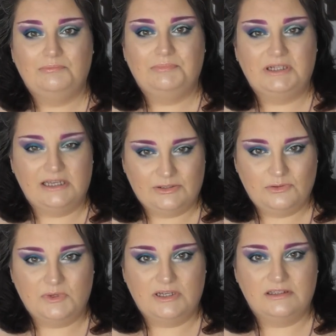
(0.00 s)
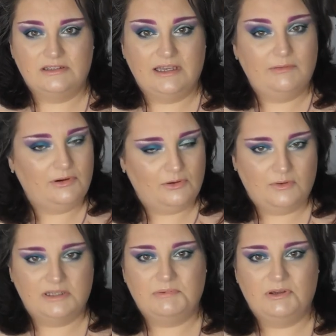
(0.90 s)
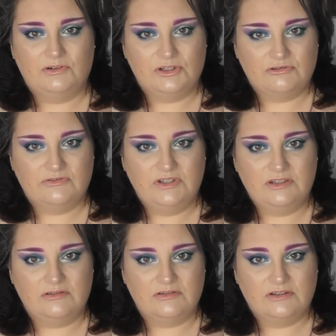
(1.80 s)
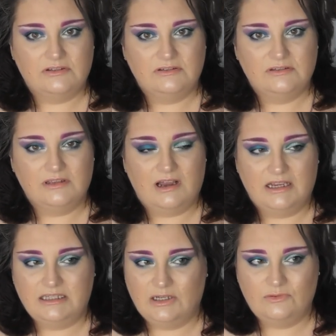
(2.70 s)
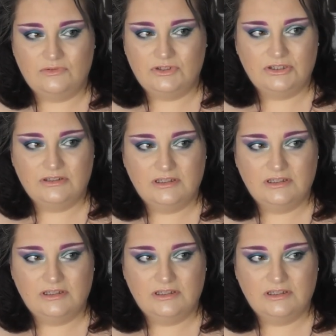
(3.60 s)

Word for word: But as always, they will always be honest reviews. I don't.